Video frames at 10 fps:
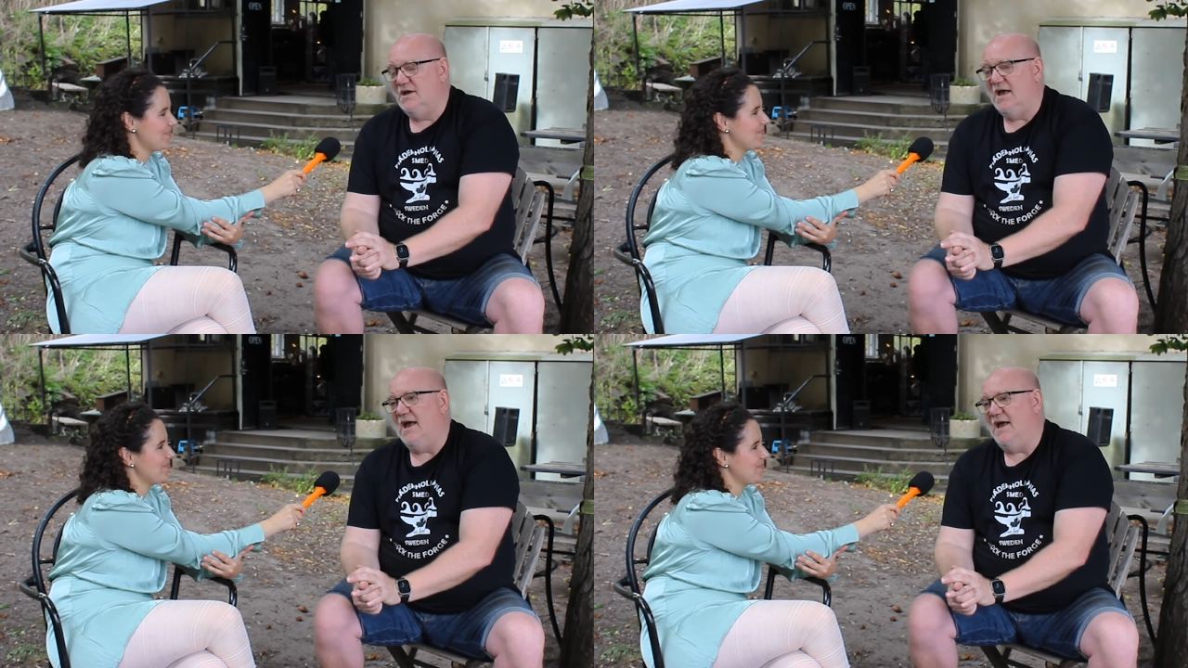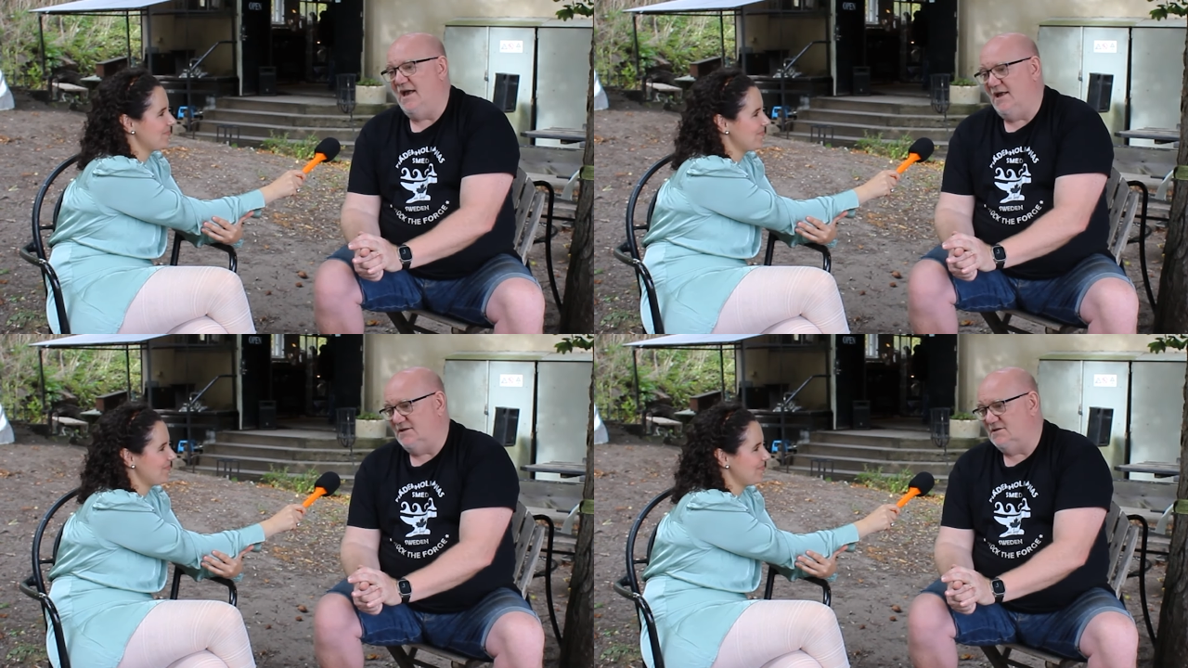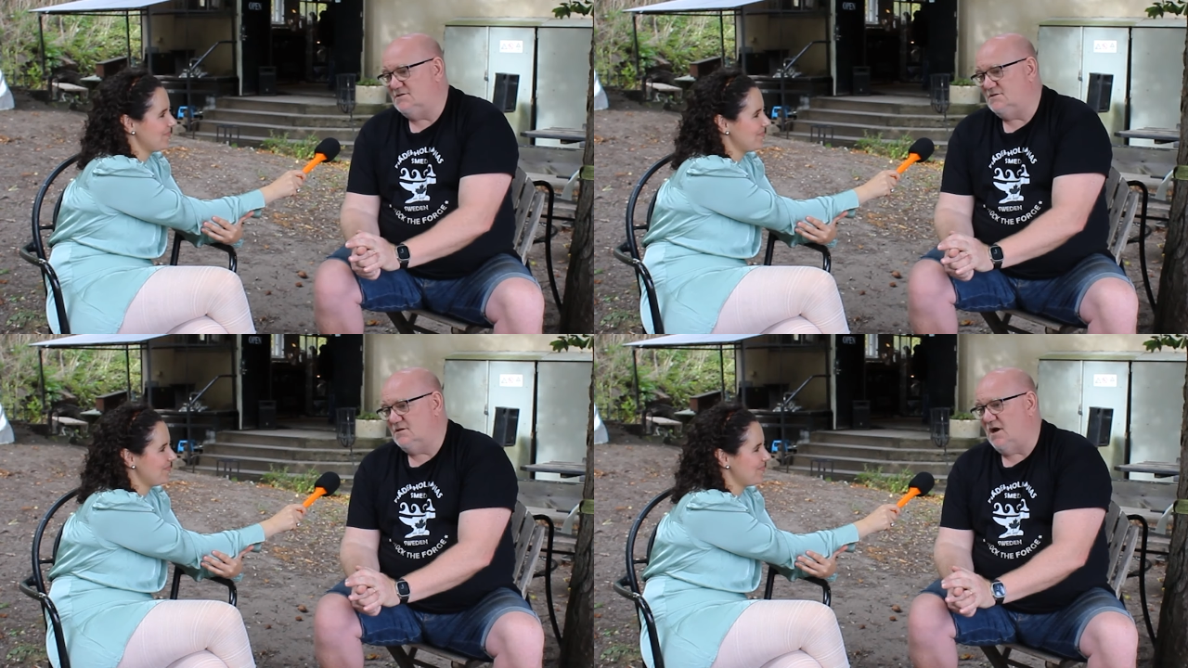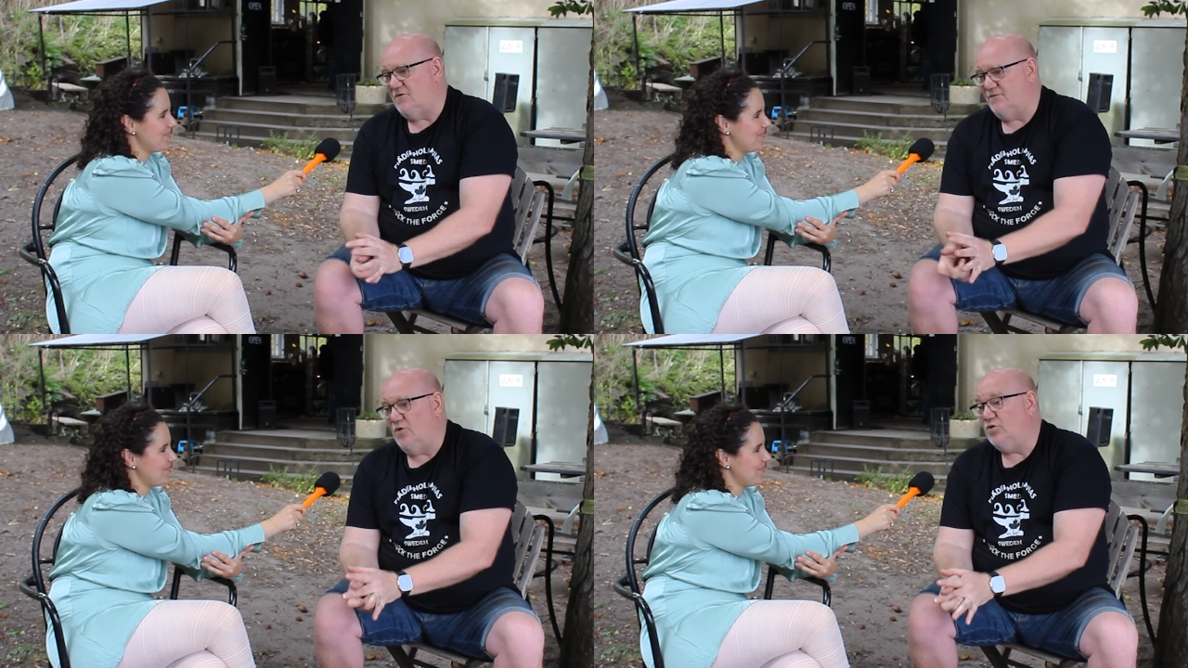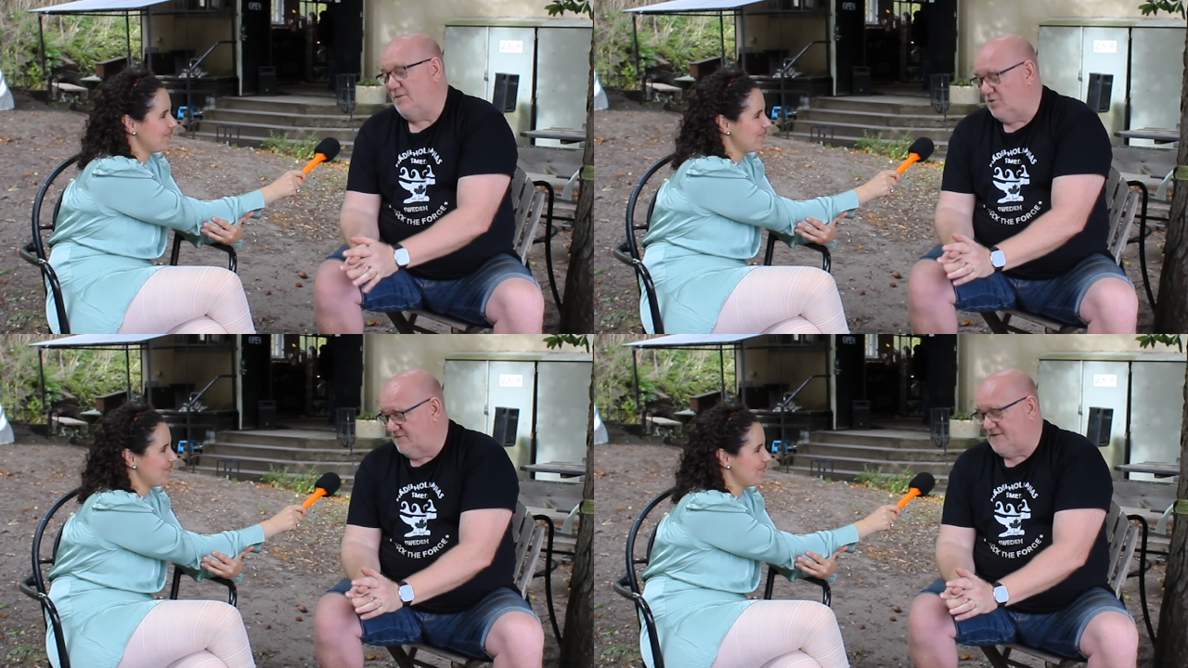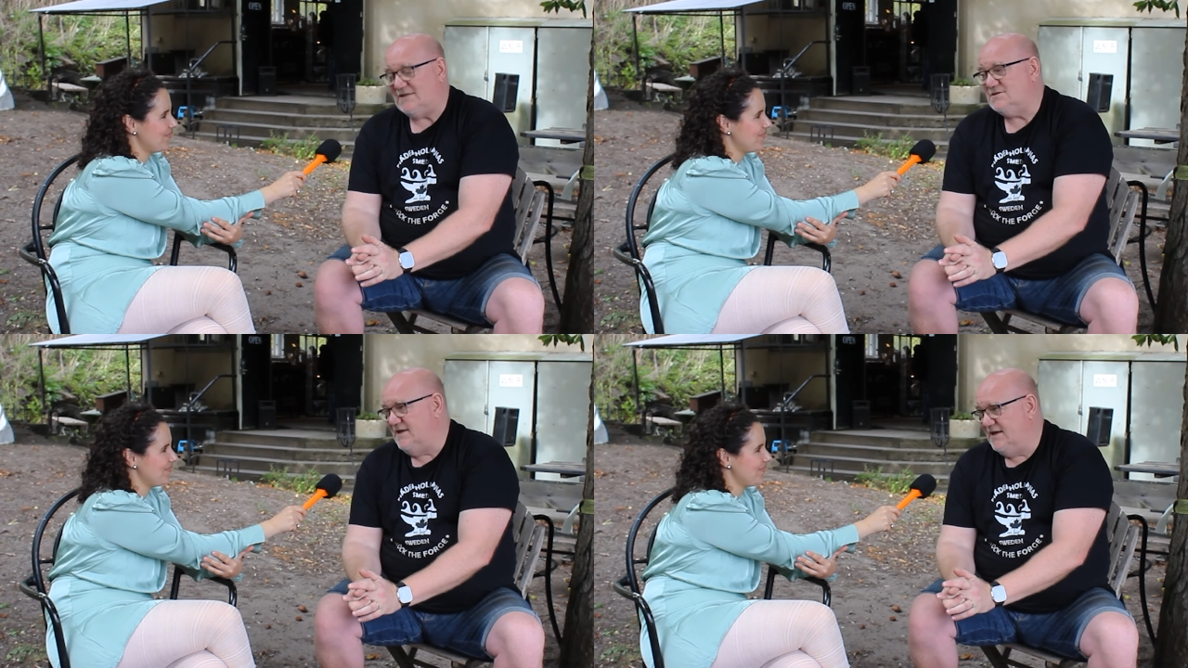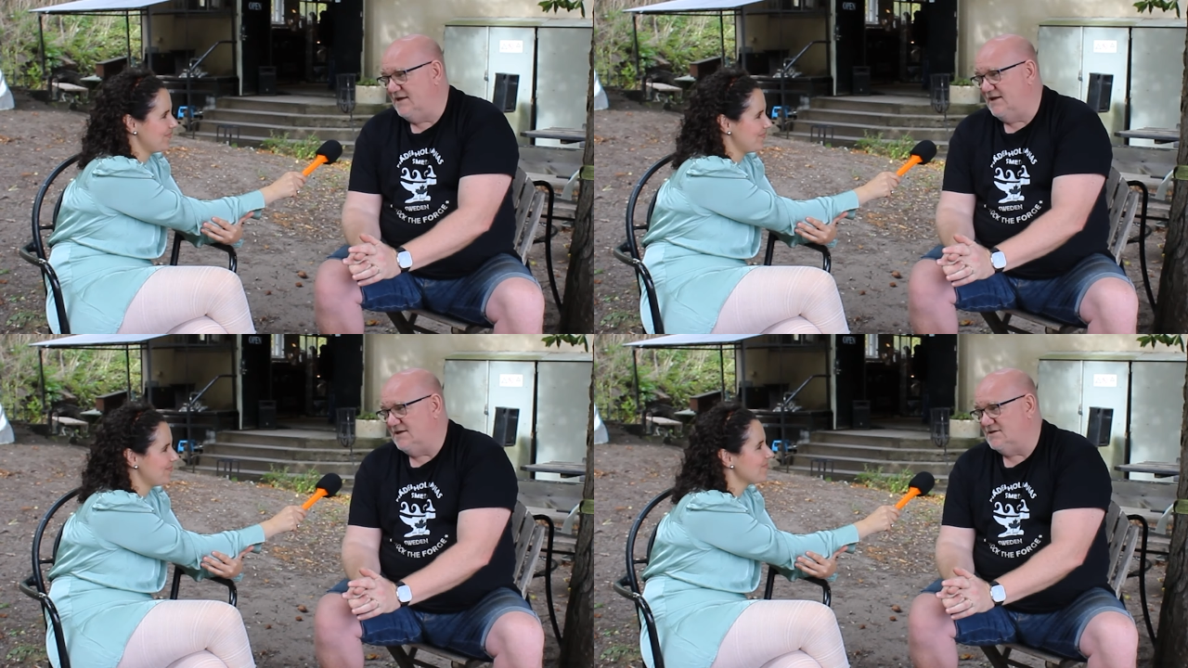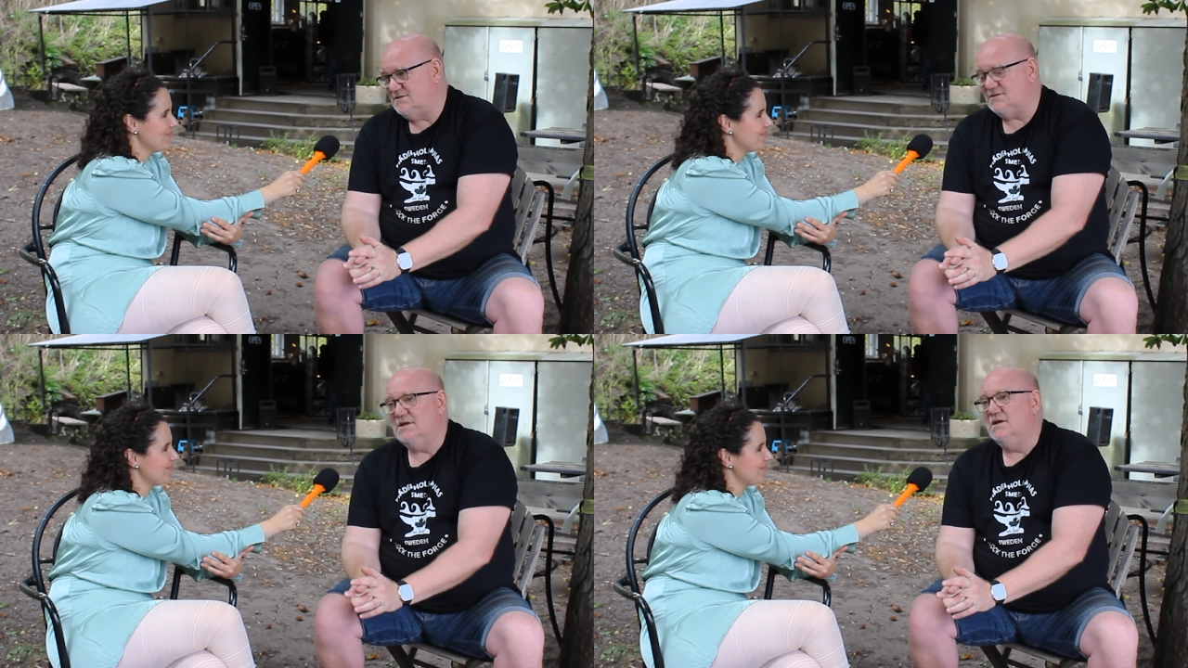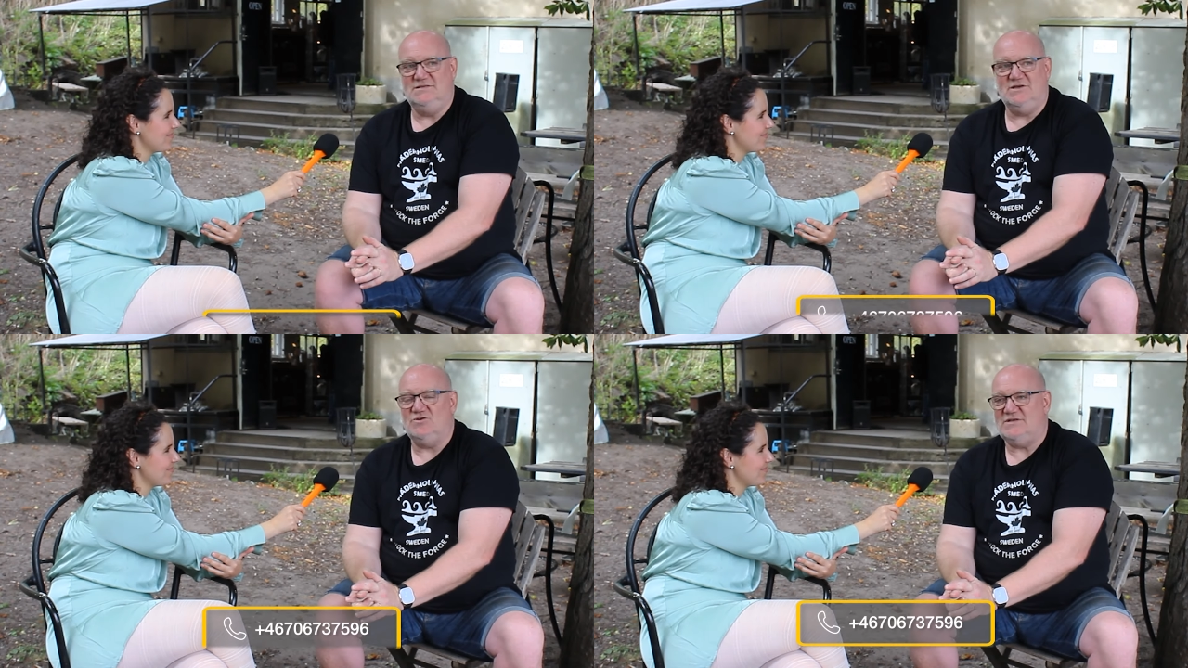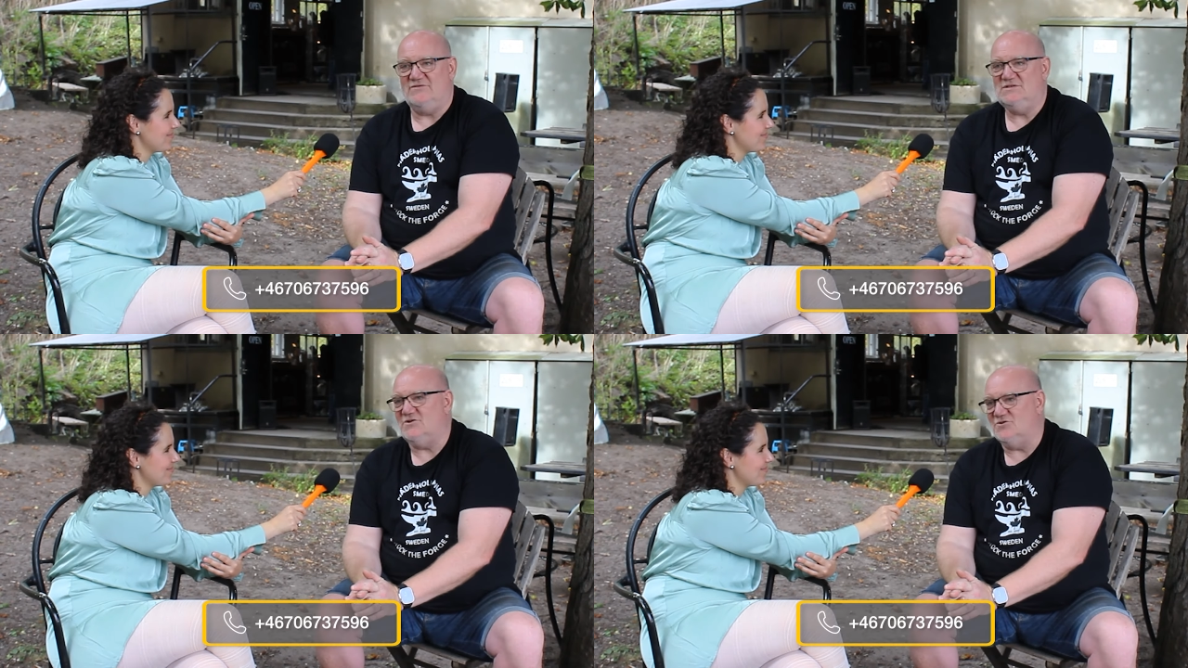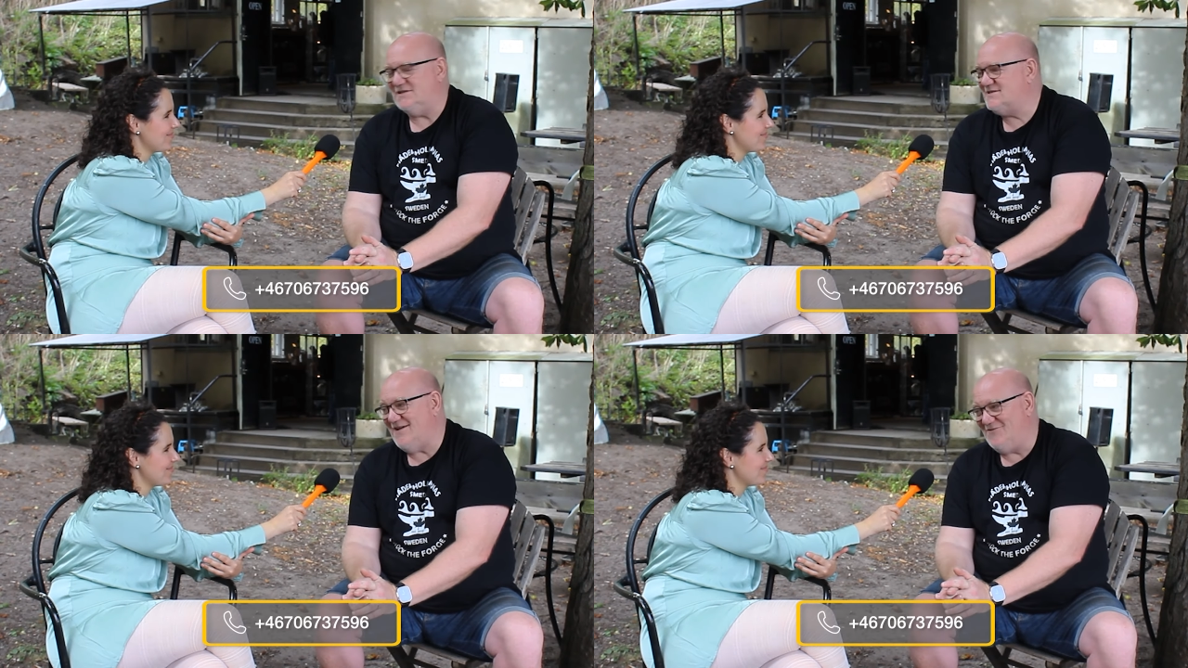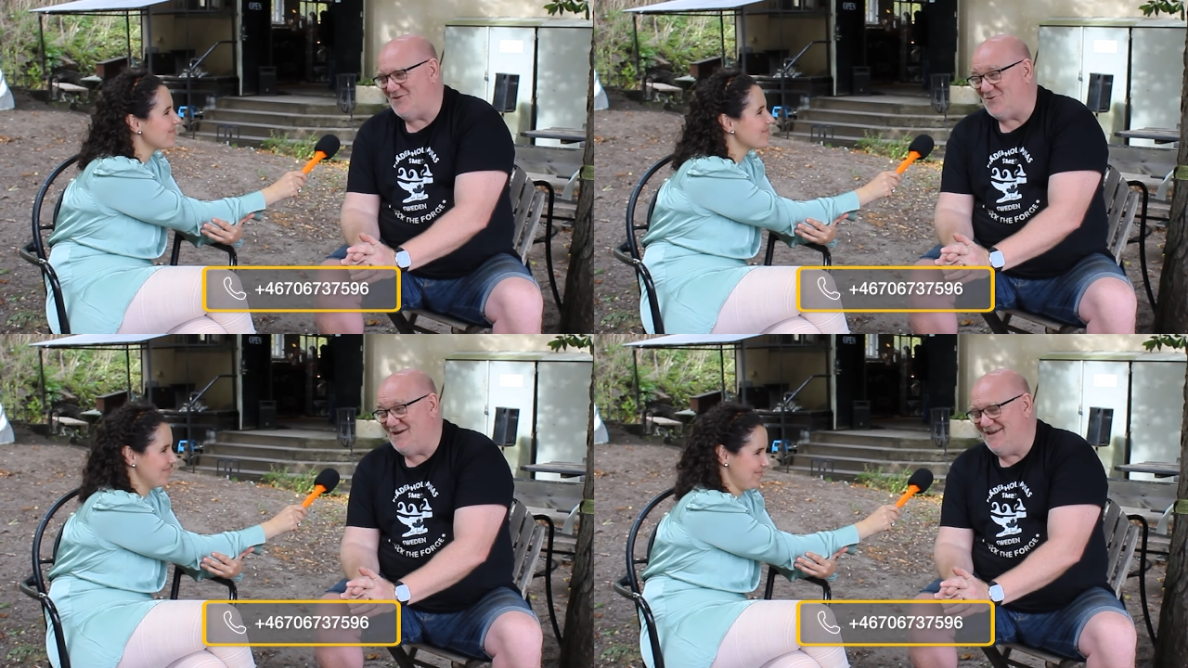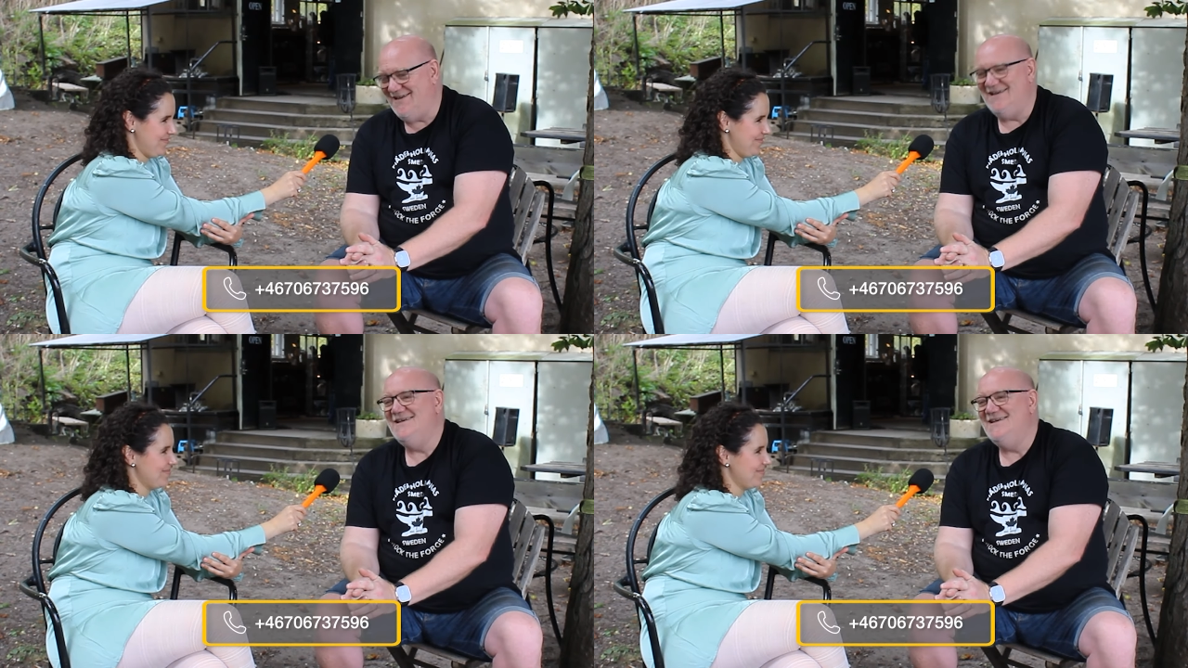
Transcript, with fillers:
Speaker 1: And our phone number, if that's needed, is zero seven zero, six seven three,